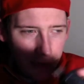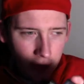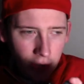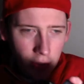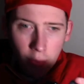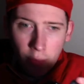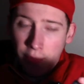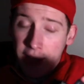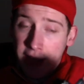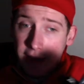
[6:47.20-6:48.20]
to know
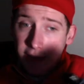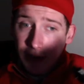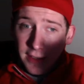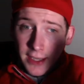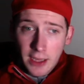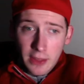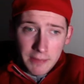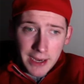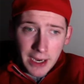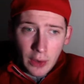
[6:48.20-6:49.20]
that if I take
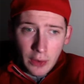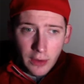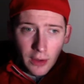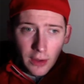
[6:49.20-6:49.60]
them out,